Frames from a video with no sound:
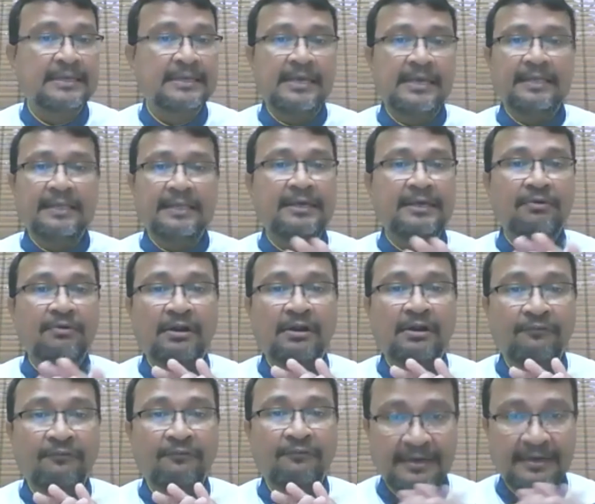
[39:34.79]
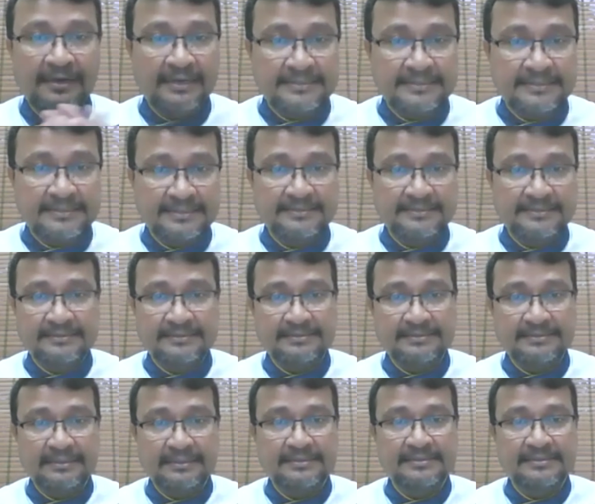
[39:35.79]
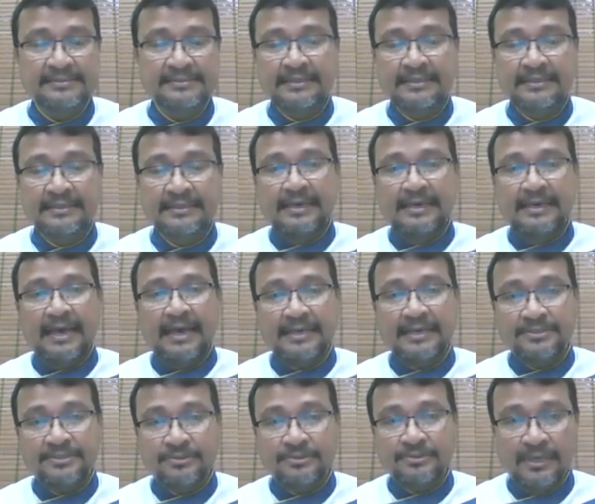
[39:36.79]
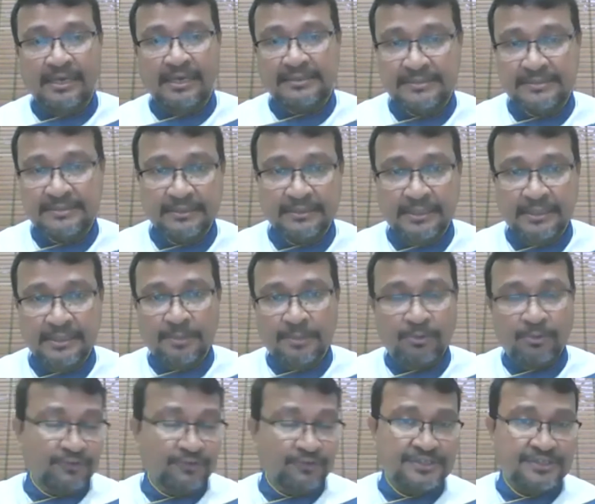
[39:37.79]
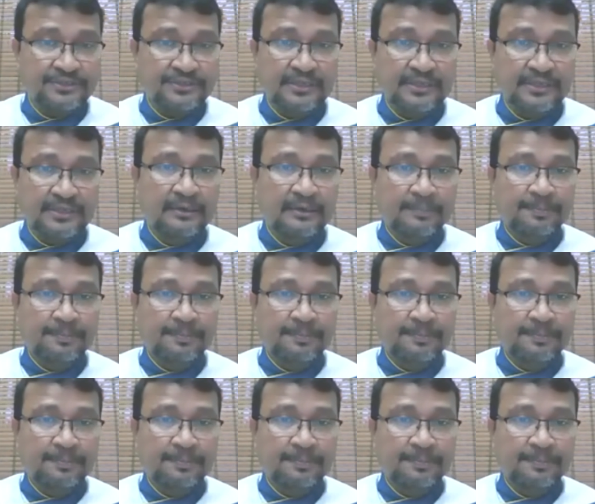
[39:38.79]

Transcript: They've got a fantastic skills as good as a professional.